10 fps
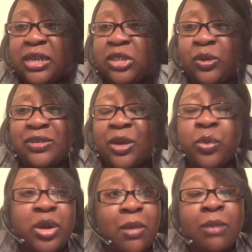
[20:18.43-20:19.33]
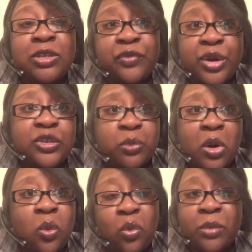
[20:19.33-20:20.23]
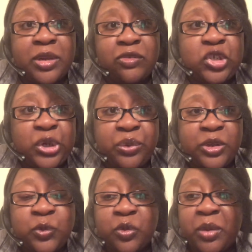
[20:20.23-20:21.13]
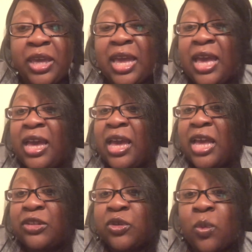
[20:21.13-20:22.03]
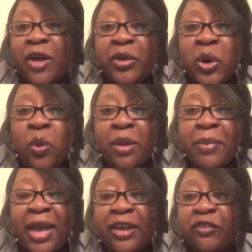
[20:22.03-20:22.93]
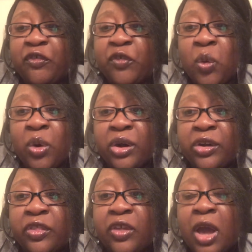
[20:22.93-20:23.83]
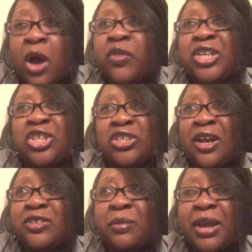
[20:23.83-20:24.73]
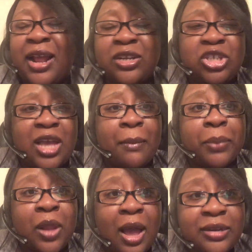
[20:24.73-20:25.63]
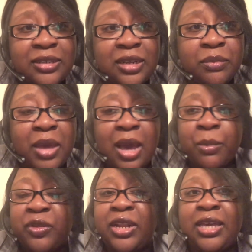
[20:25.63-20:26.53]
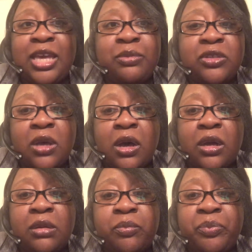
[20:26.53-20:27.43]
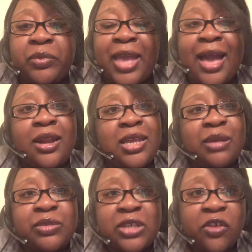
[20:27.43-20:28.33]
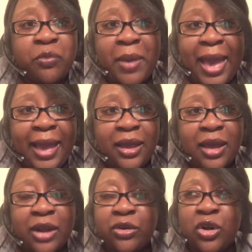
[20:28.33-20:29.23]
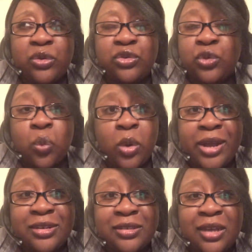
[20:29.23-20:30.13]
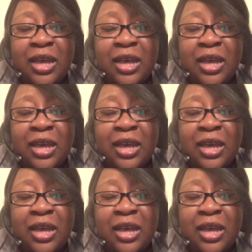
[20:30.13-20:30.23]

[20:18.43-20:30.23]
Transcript: And she was like, well, your mom's a very smart woman if she agrees with me. And so while they're going back and forth, oh, then she talks about how she had blocked him, but then he keeps on adding himself back. I don't know to what.